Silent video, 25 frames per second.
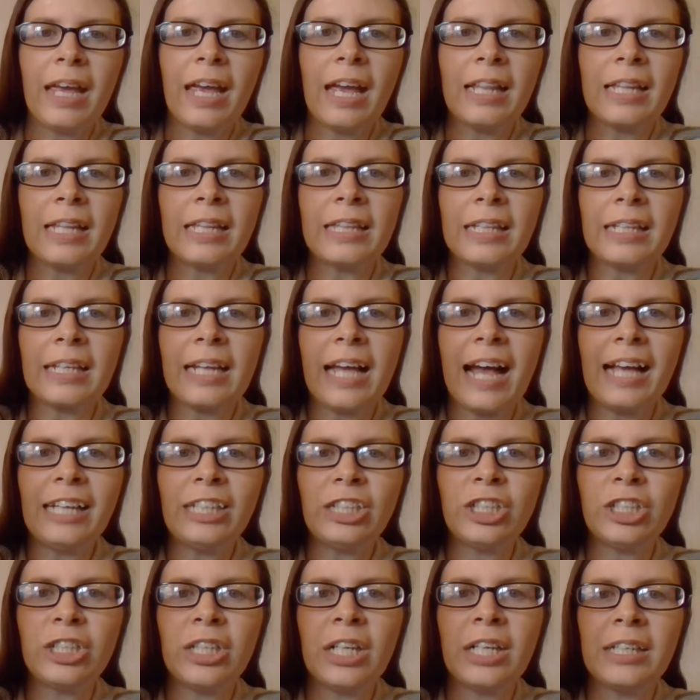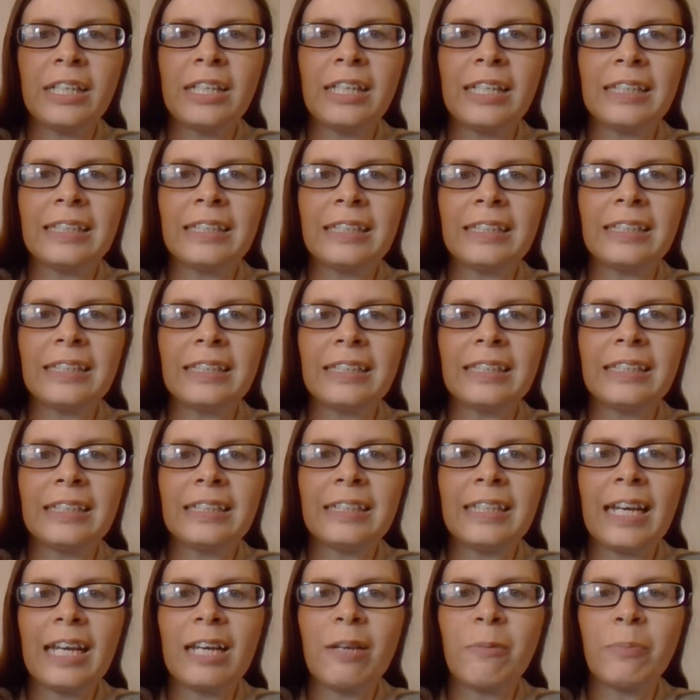And then the last chunk is the
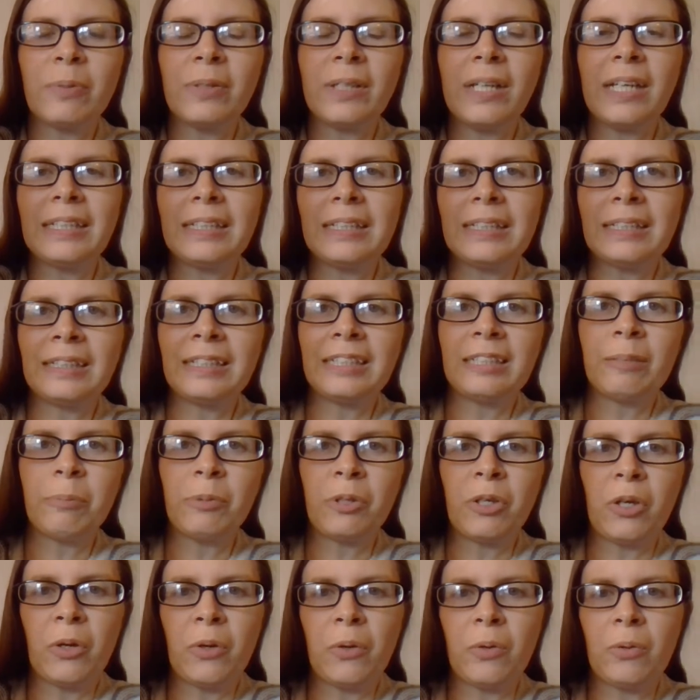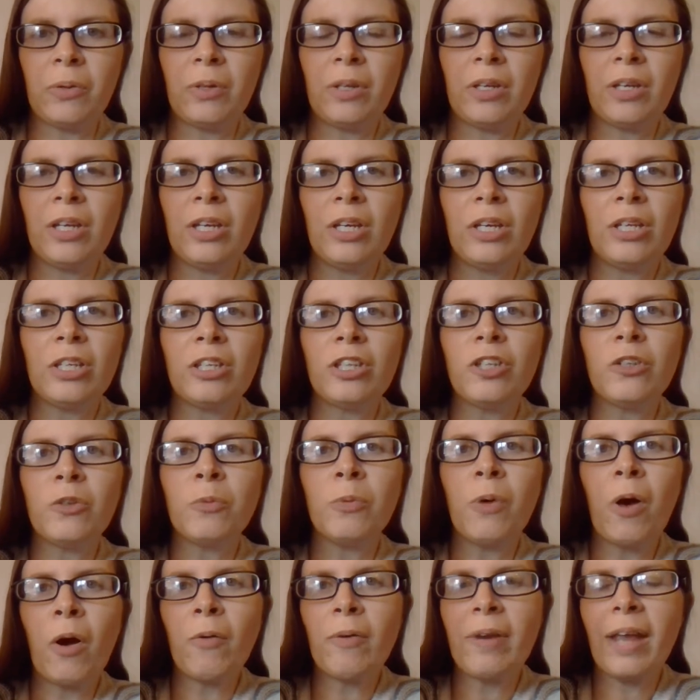state plus the zip code.
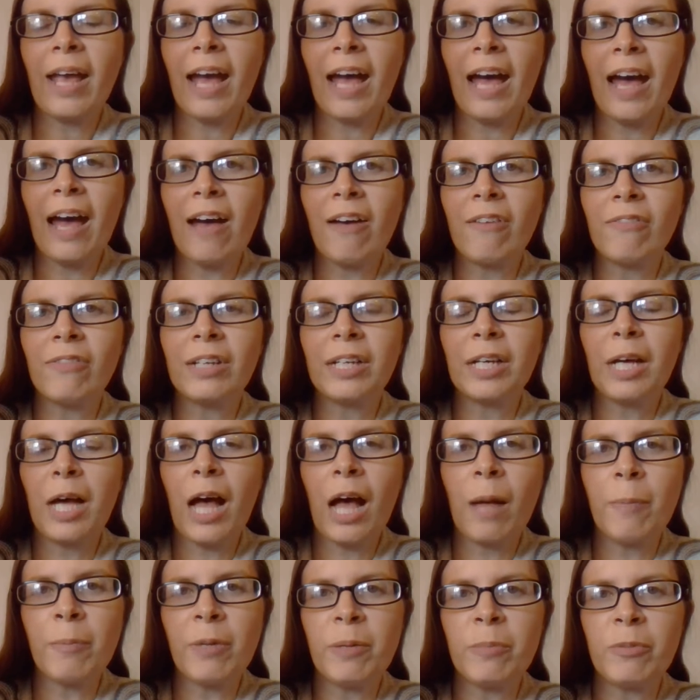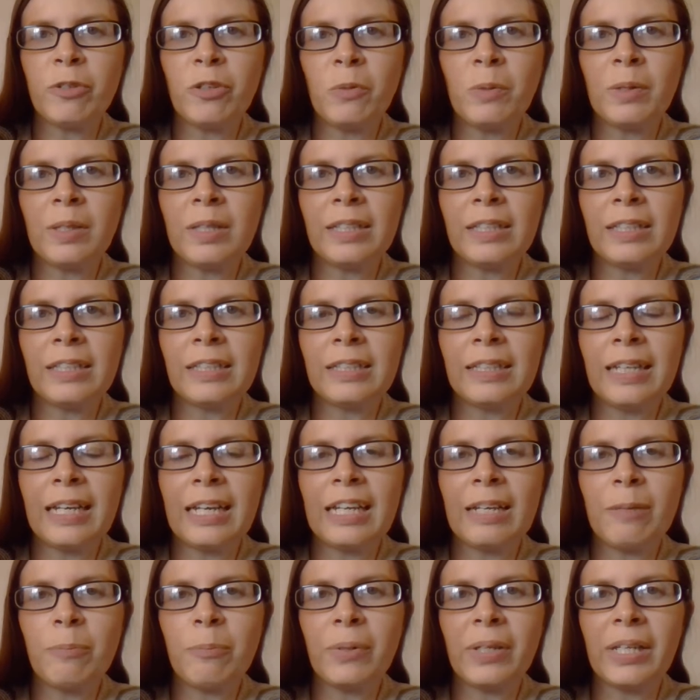You won't have a comma between the
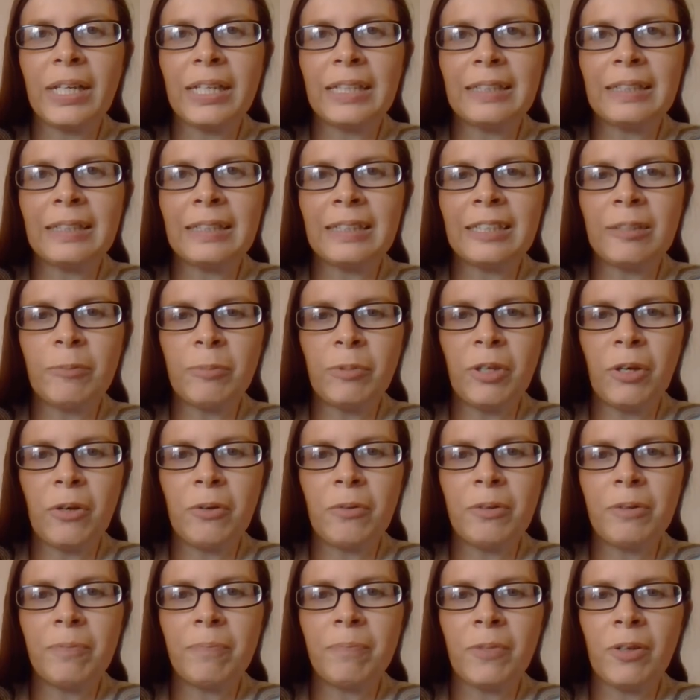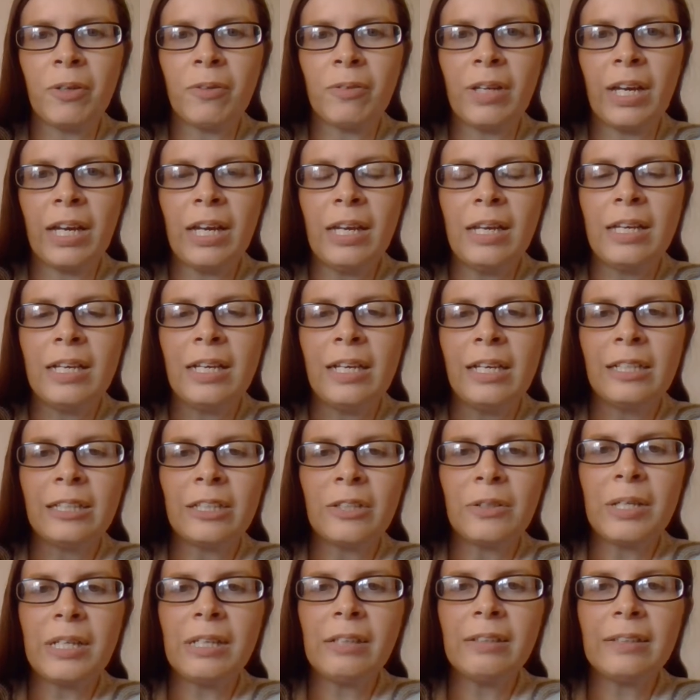state plus the zip code, okay?
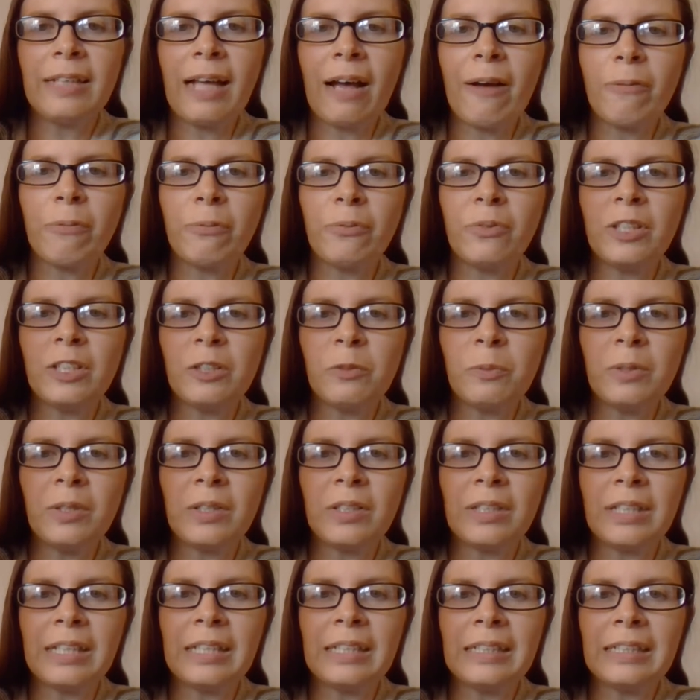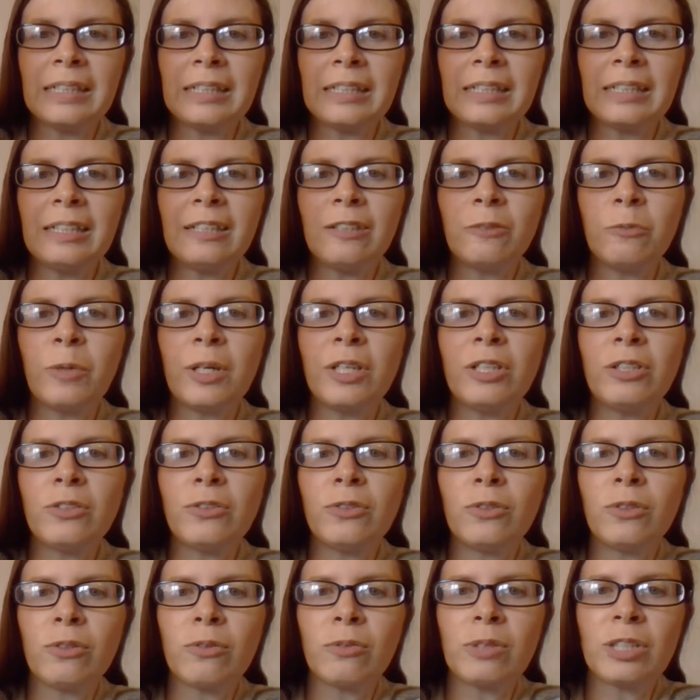So here's how this would look in a sentence.
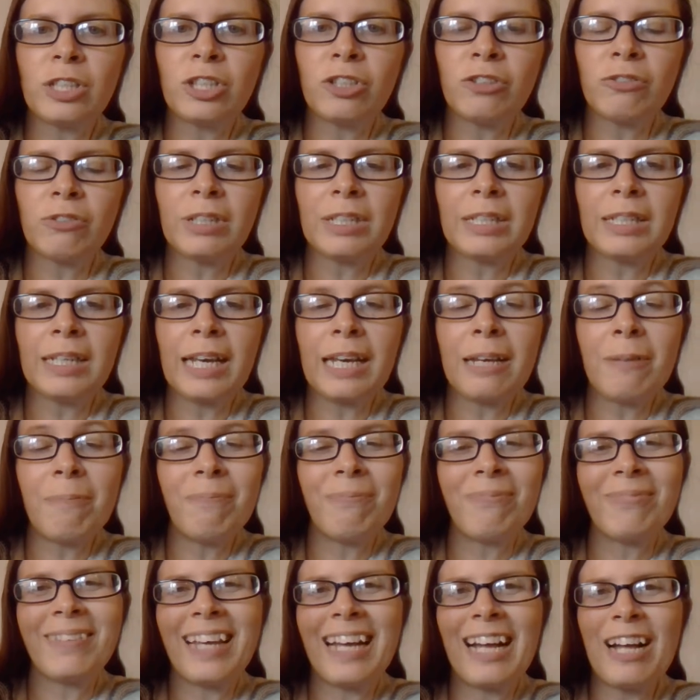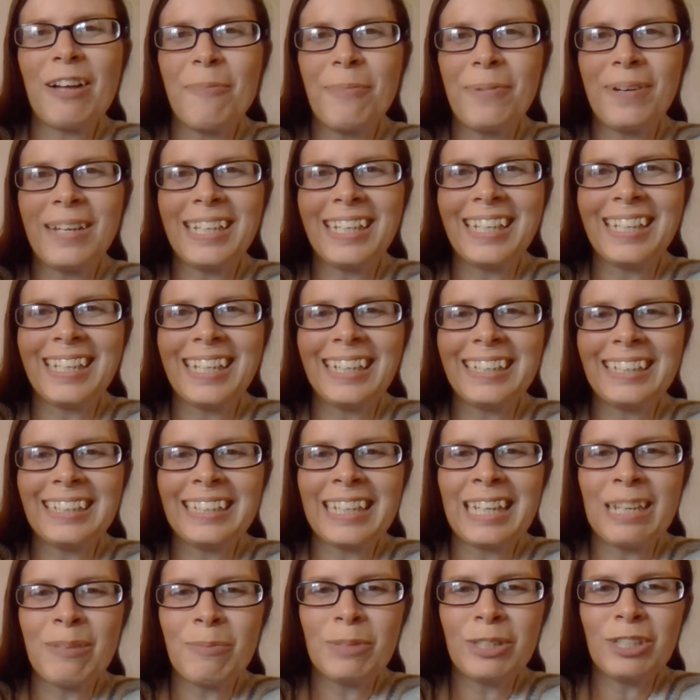123 street name. I'll pretend that's
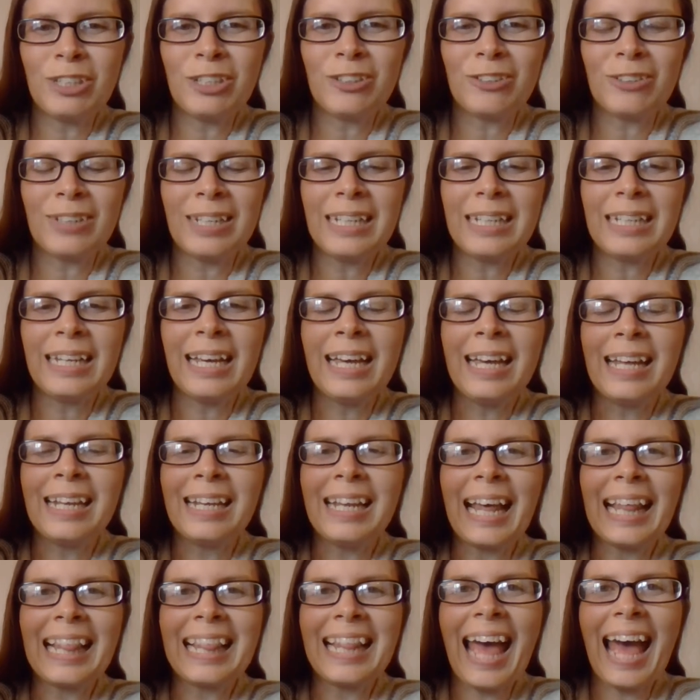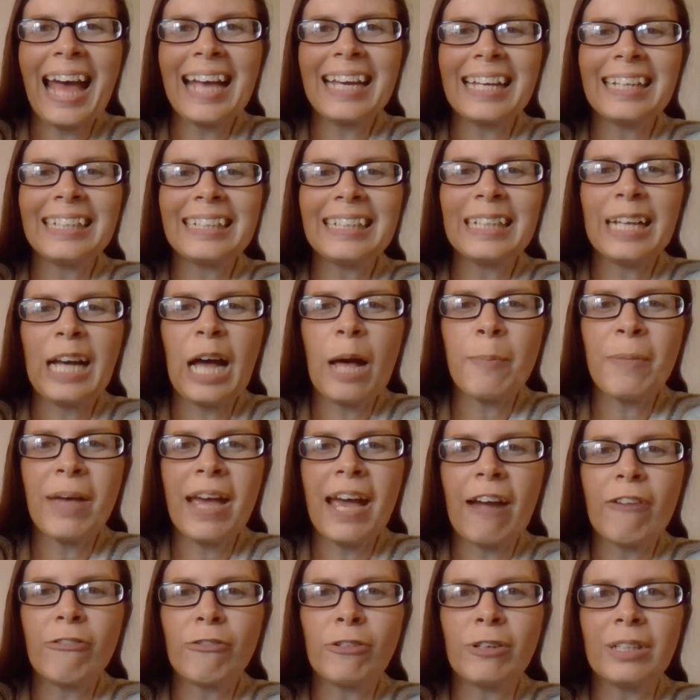the name of the street. Now that gets a comma
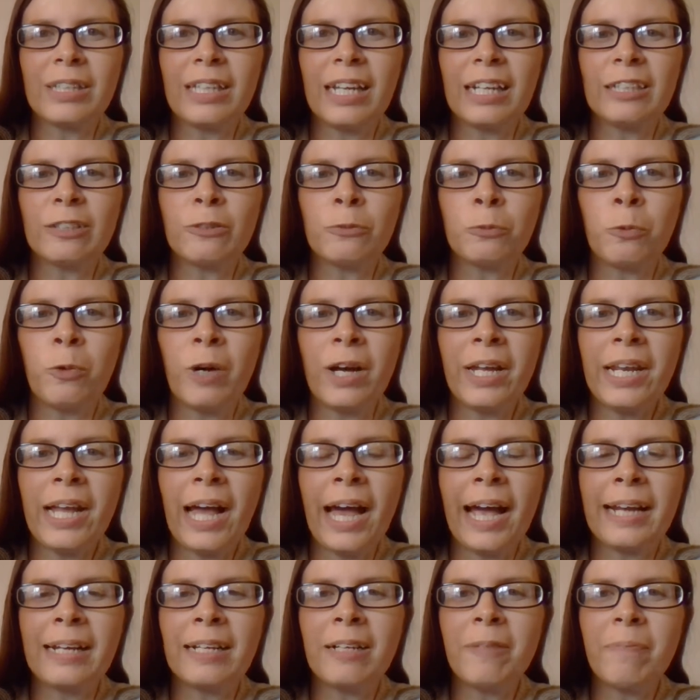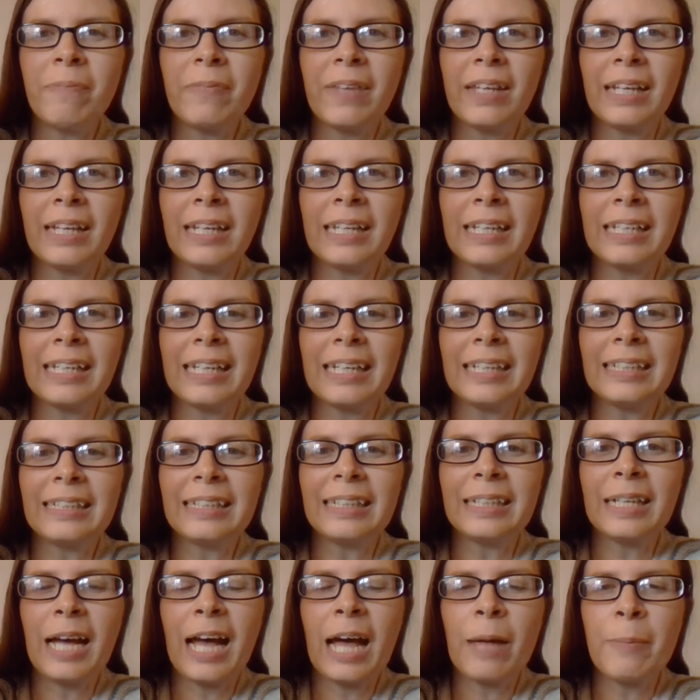after it. That is one item, and it gets
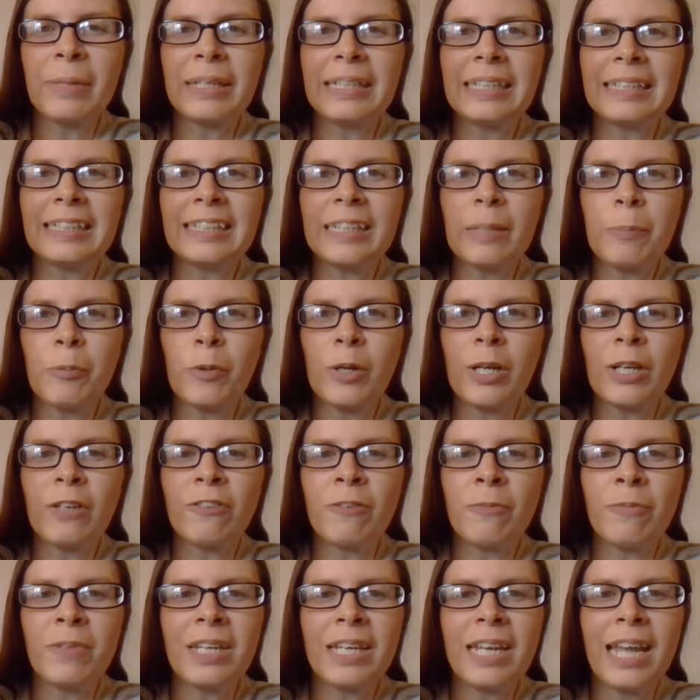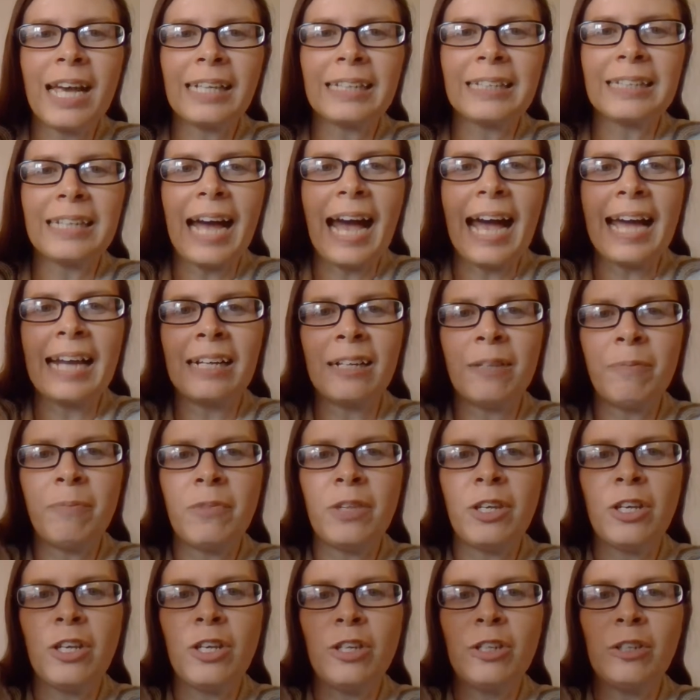a comma to separate it from the next
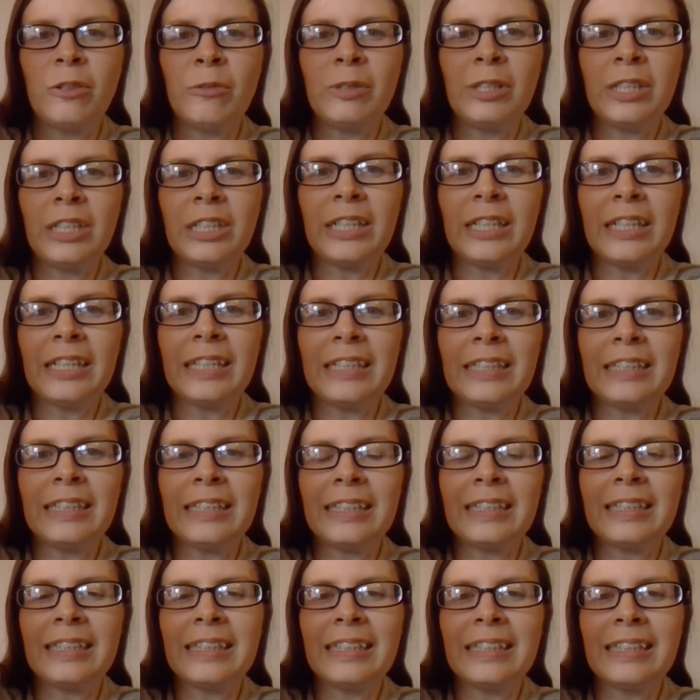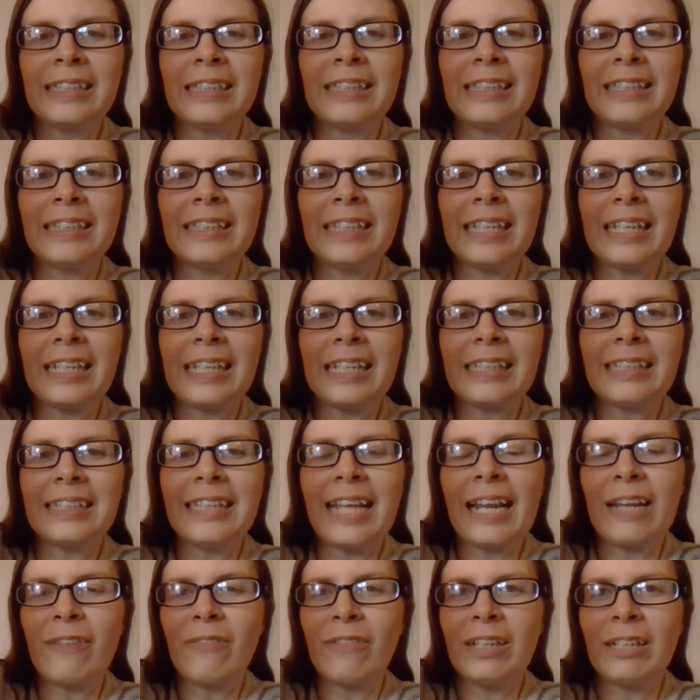item, which is the city,
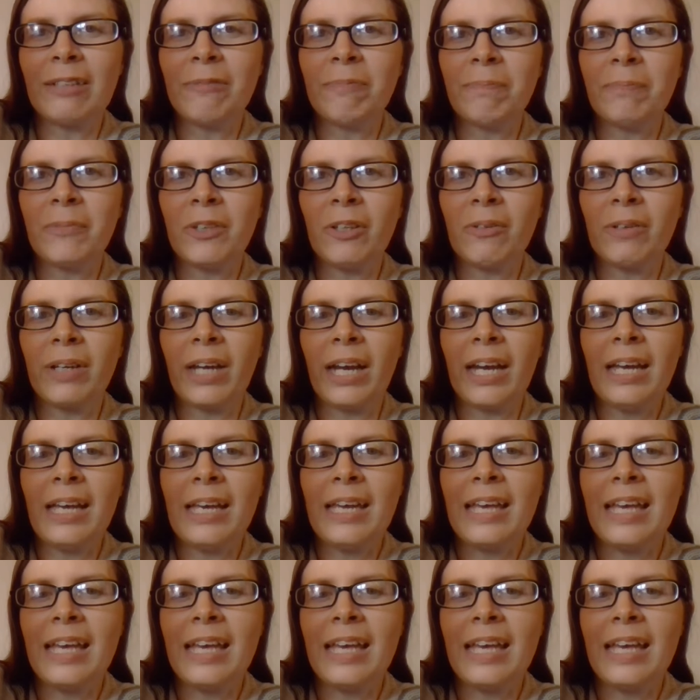Sullivan, okay?